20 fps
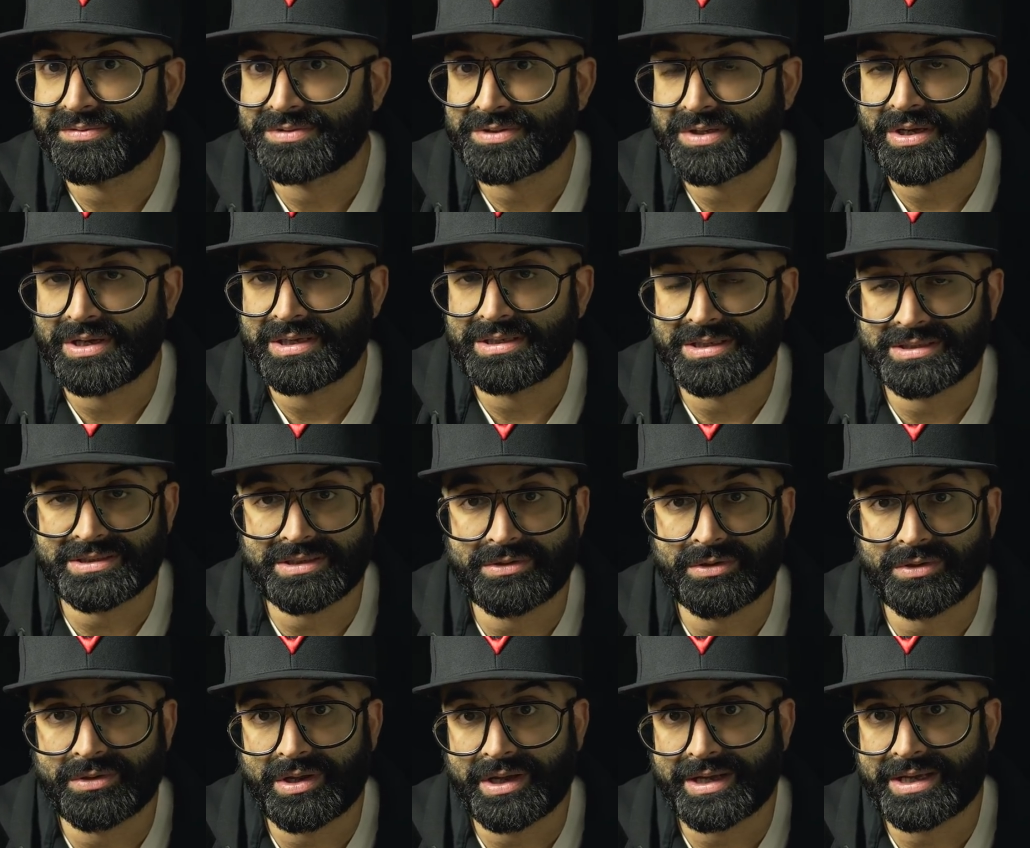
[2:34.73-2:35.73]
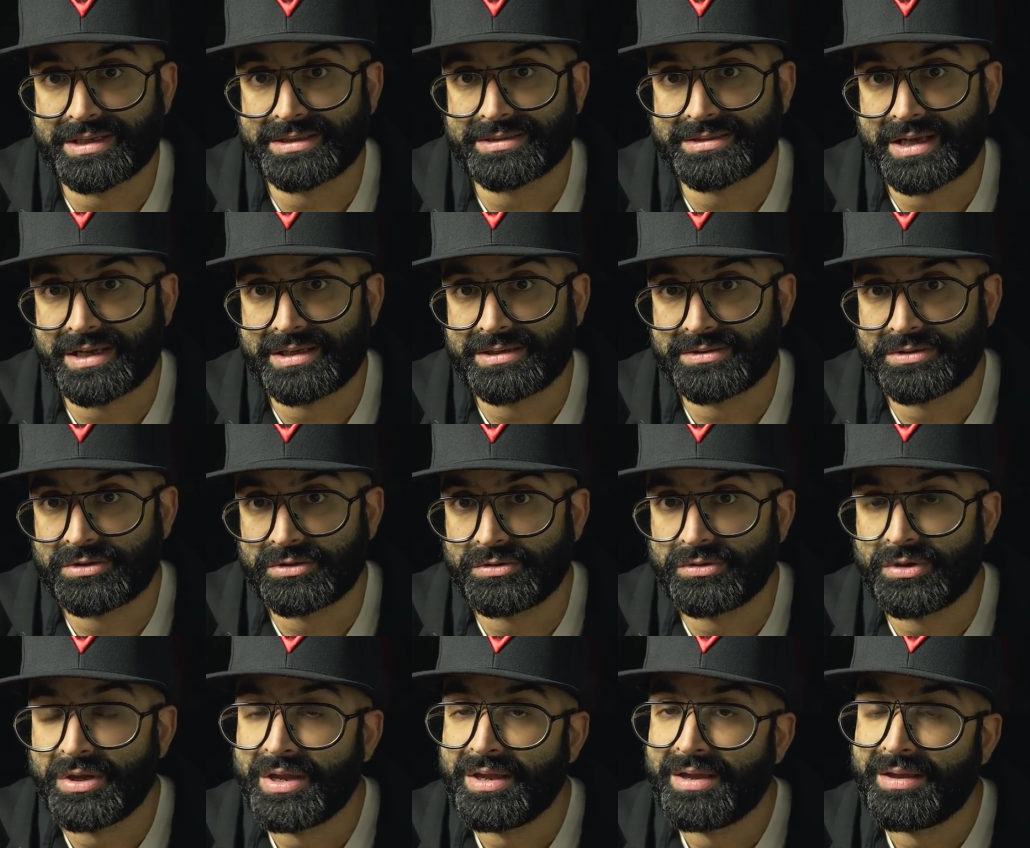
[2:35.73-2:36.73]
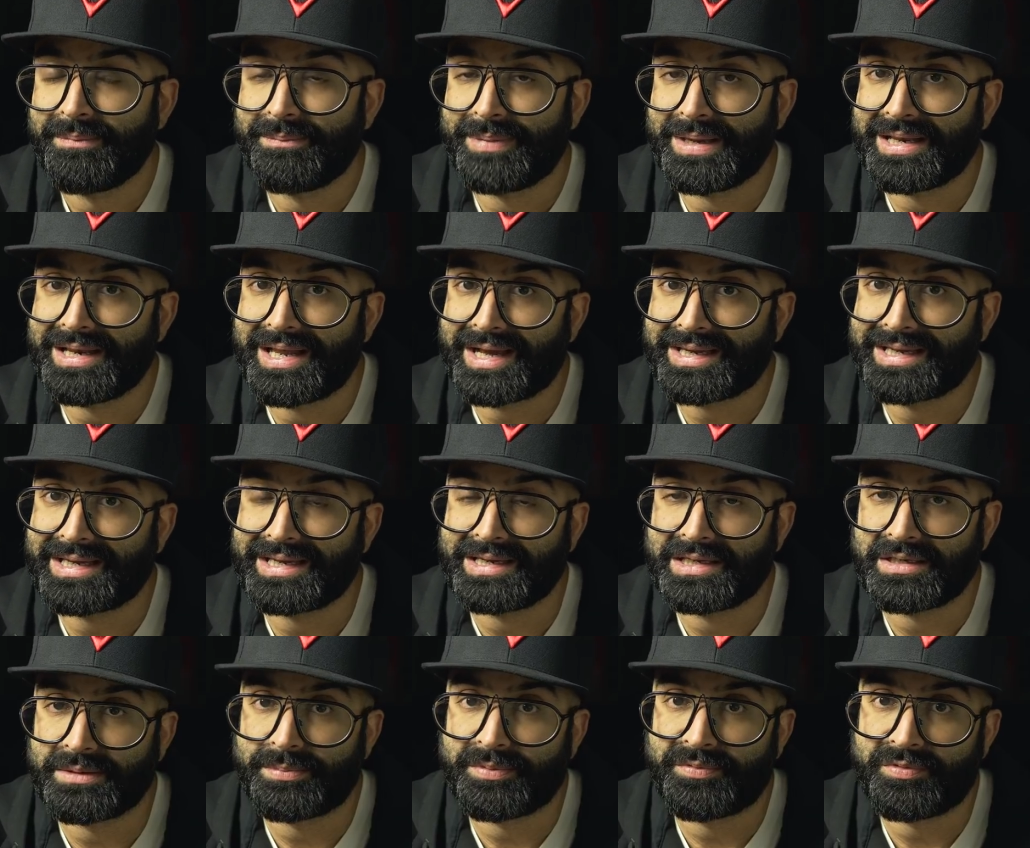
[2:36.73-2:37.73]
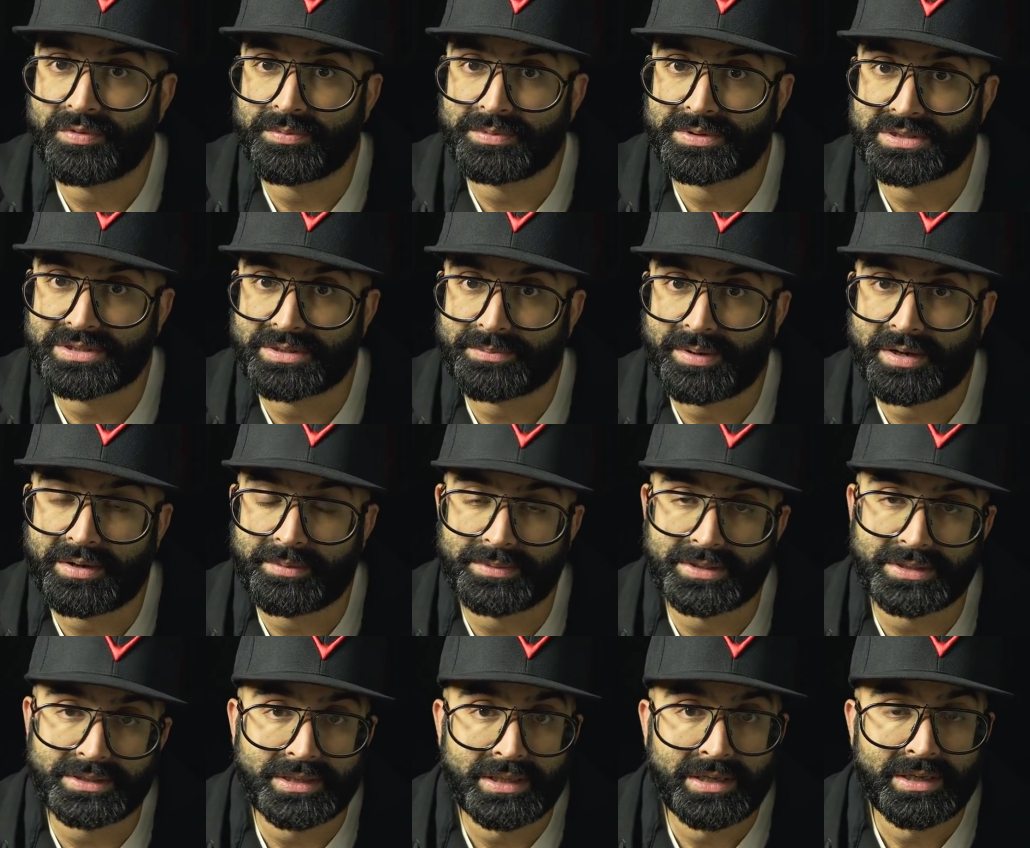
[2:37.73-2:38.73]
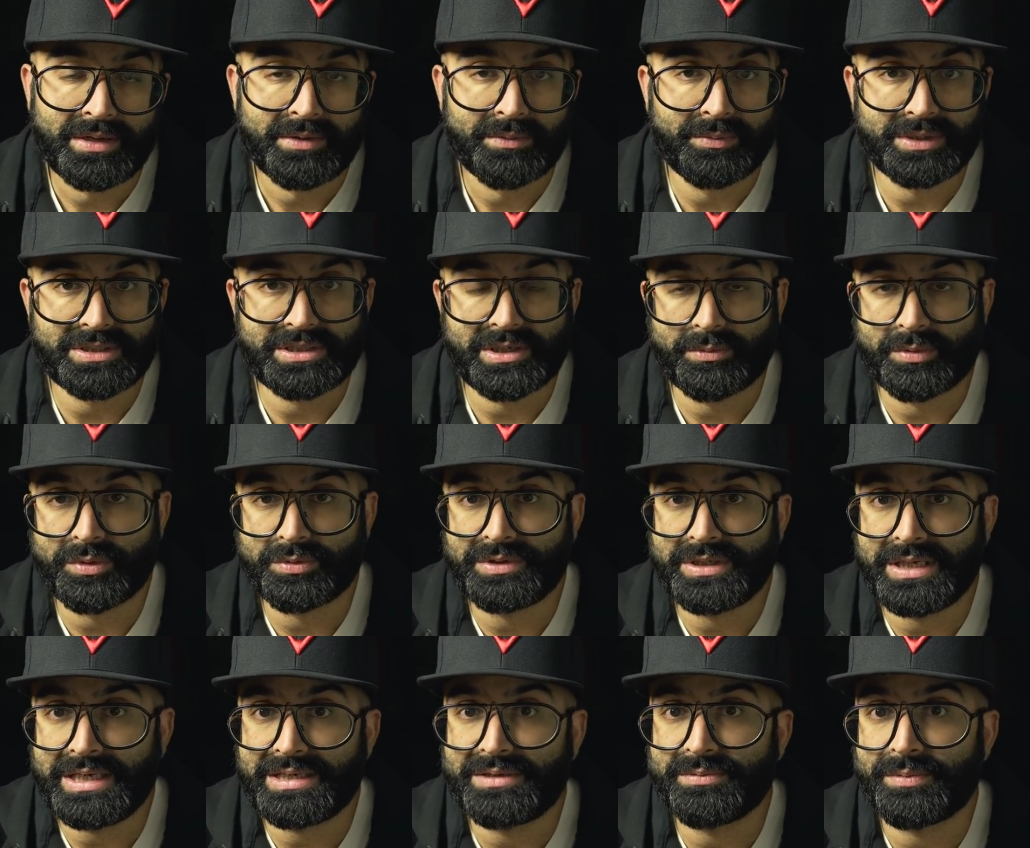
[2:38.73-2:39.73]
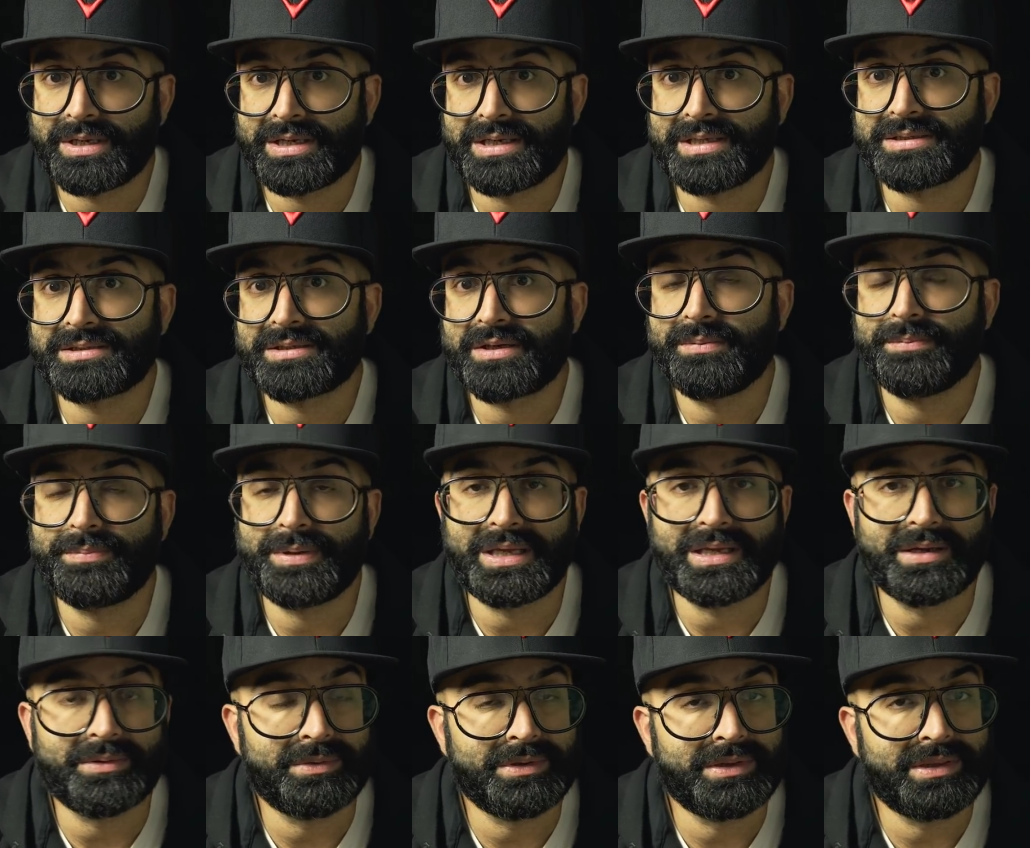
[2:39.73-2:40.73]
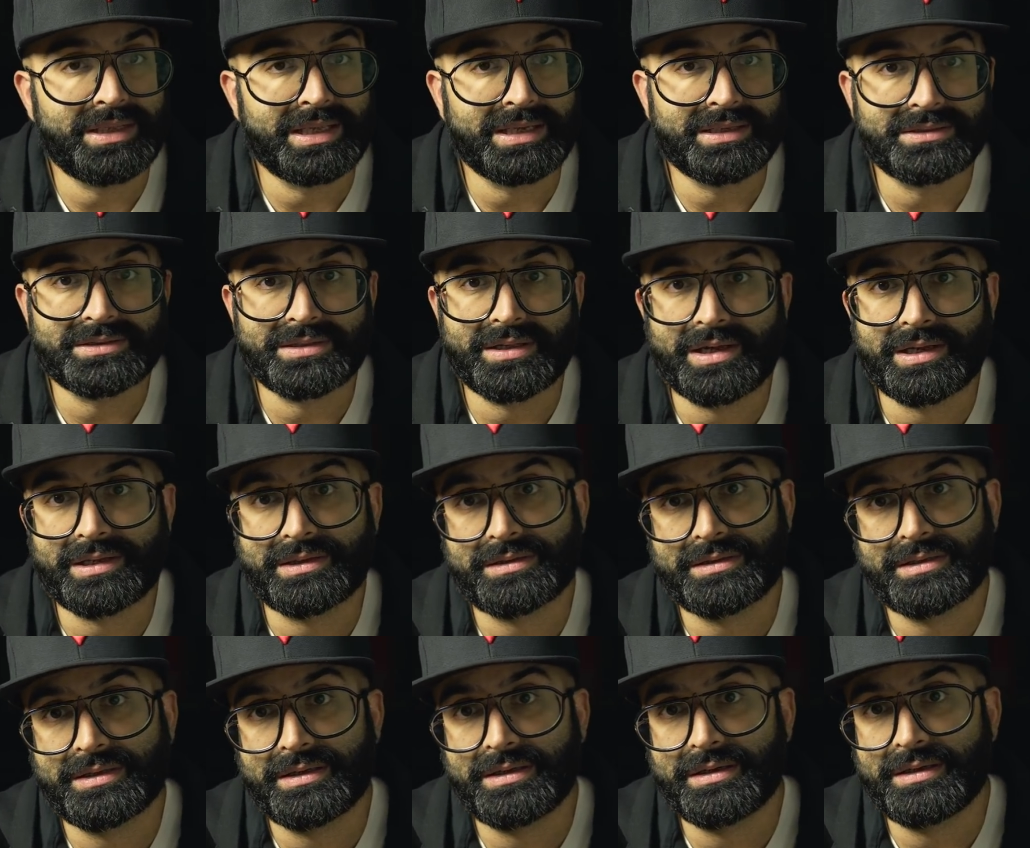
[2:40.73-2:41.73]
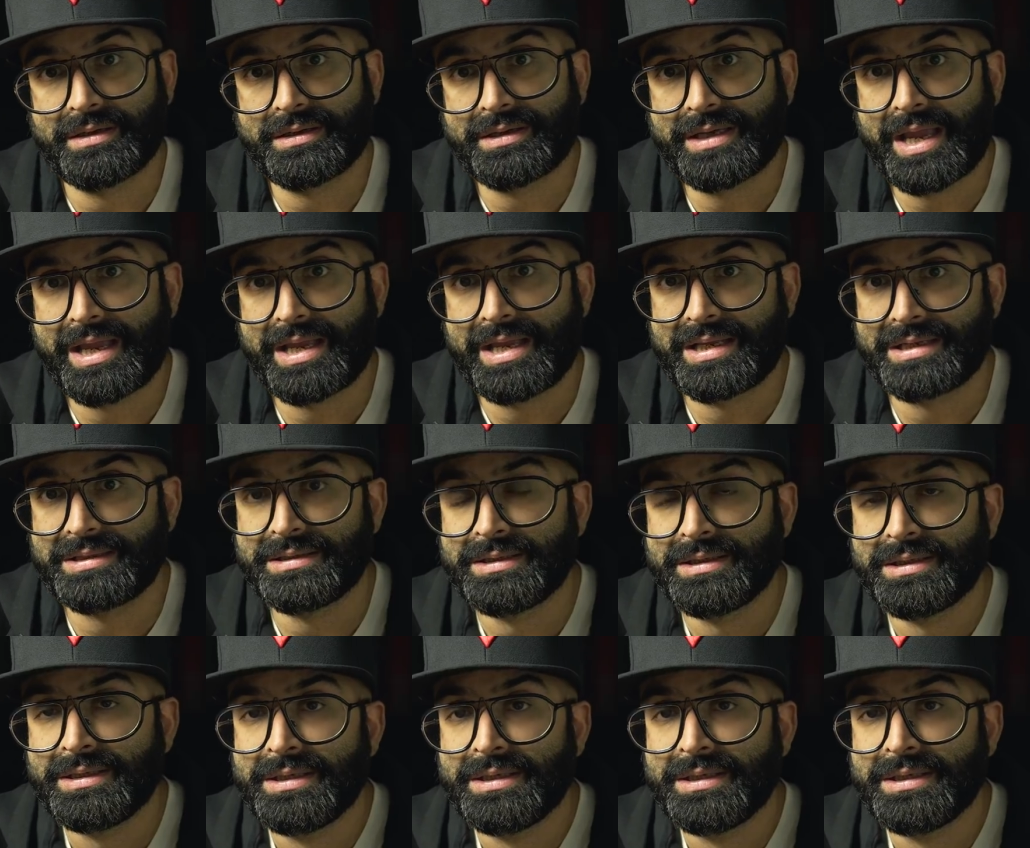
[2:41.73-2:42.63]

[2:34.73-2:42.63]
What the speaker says: So it doesn't look like it's going to be lacking in the performance department, which it will need when it's competing with things like the Cayenne.